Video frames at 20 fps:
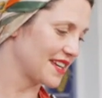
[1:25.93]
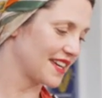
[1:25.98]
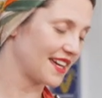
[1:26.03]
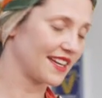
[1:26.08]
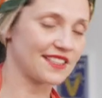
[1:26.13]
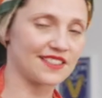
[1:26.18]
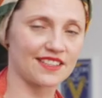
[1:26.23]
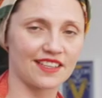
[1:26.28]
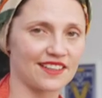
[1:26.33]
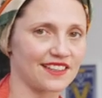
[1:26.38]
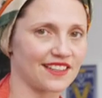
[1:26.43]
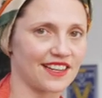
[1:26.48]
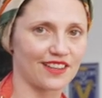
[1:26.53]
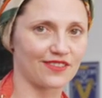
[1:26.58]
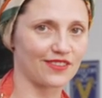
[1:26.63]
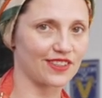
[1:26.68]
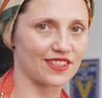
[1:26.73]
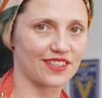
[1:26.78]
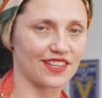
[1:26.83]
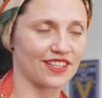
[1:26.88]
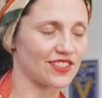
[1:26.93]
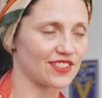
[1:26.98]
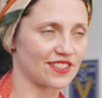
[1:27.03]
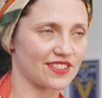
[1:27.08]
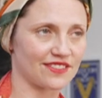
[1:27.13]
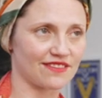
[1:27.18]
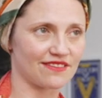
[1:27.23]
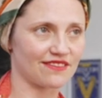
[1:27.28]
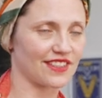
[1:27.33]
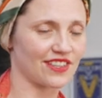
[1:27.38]
It's not an advert, I
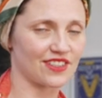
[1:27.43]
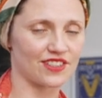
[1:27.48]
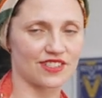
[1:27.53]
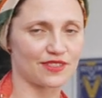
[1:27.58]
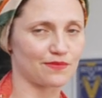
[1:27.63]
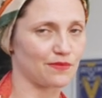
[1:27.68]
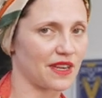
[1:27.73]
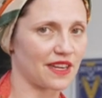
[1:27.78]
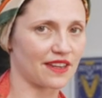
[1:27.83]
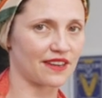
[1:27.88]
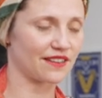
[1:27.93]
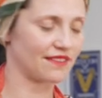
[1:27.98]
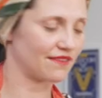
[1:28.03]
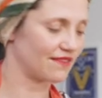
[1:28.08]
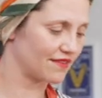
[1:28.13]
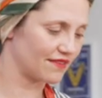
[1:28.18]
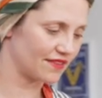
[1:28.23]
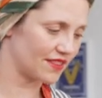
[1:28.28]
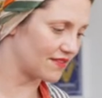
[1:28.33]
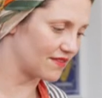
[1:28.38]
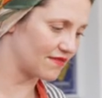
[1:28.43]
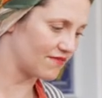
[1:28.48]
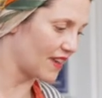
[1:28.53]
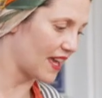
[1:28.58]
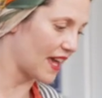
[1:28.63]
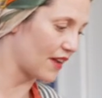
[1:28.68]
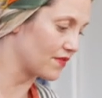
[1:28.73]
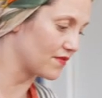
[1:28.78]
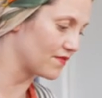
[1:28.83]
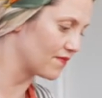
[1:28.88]
just they just make
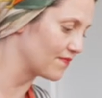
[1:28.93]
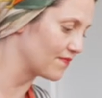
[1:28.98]
have